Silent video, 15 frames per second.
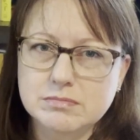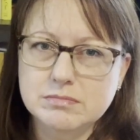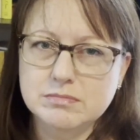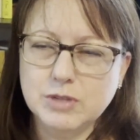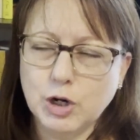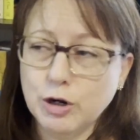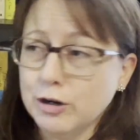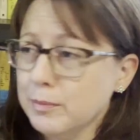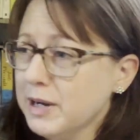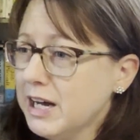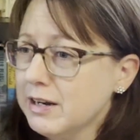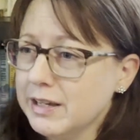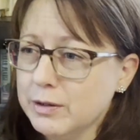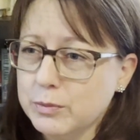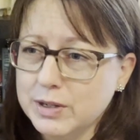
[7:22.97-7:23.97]
heard about
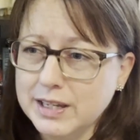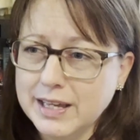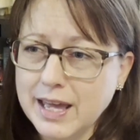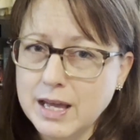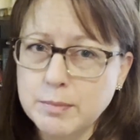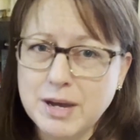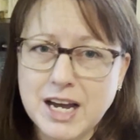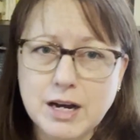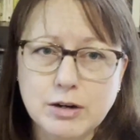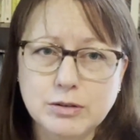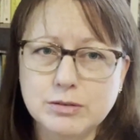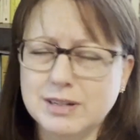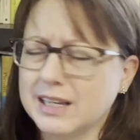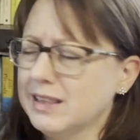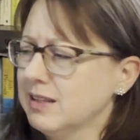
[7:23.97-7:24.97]
it when it came
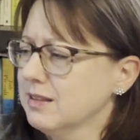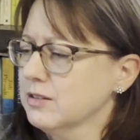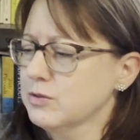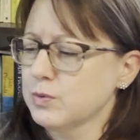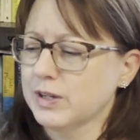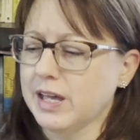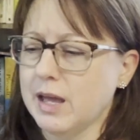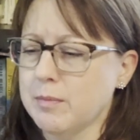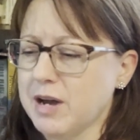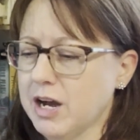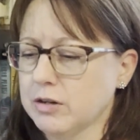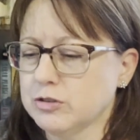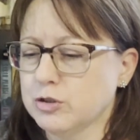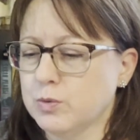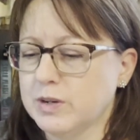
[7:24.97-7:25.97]
out. I think this one came out
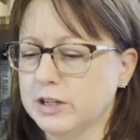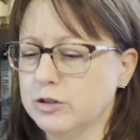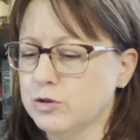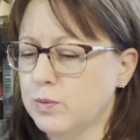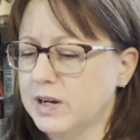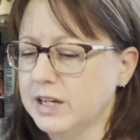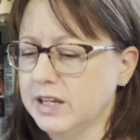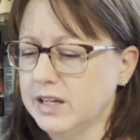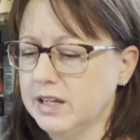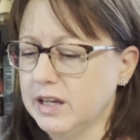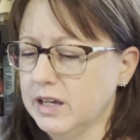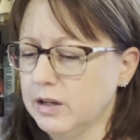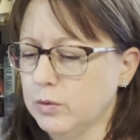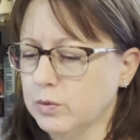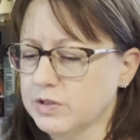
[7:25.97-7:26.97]
in 2020.
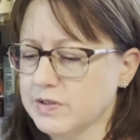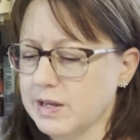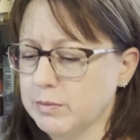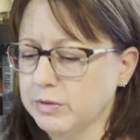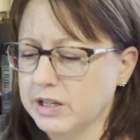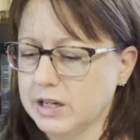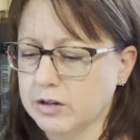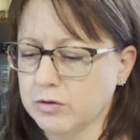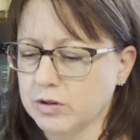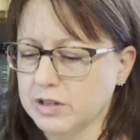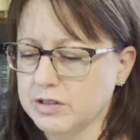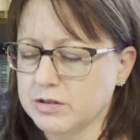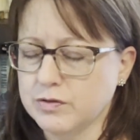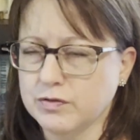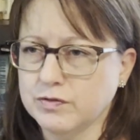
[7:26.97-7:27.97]
It was Emily
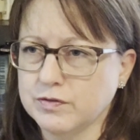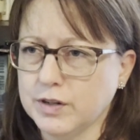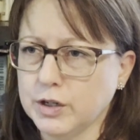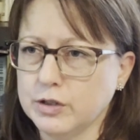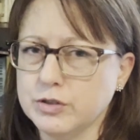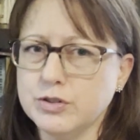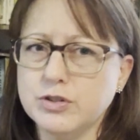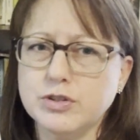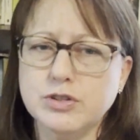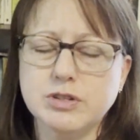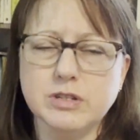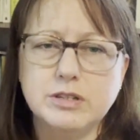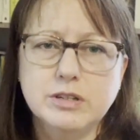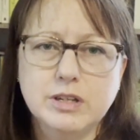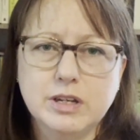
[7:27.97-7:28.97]
Henry's
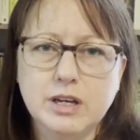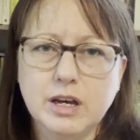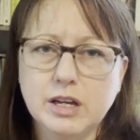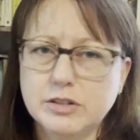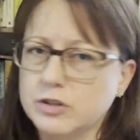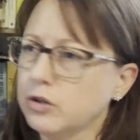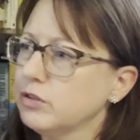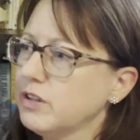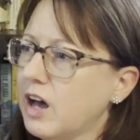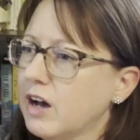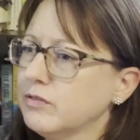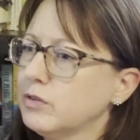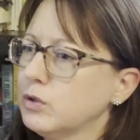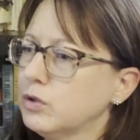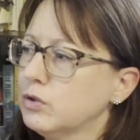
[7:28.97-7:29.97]
first adult
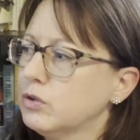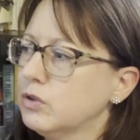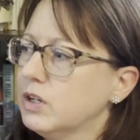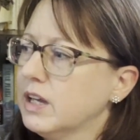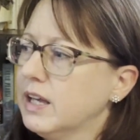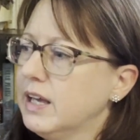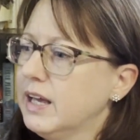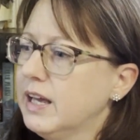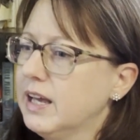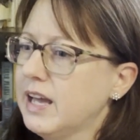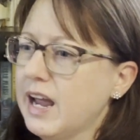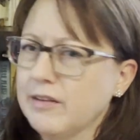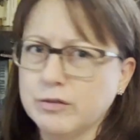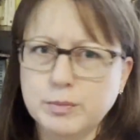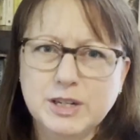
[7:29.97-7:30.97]
novel.
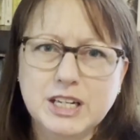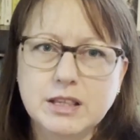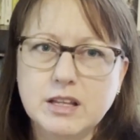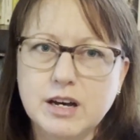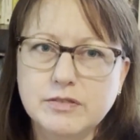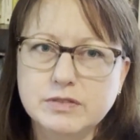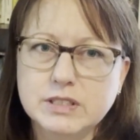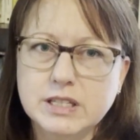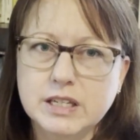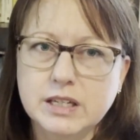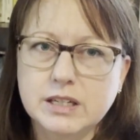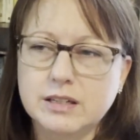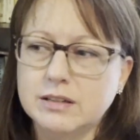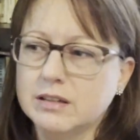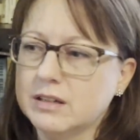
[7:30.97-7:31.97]
Everybody loved it.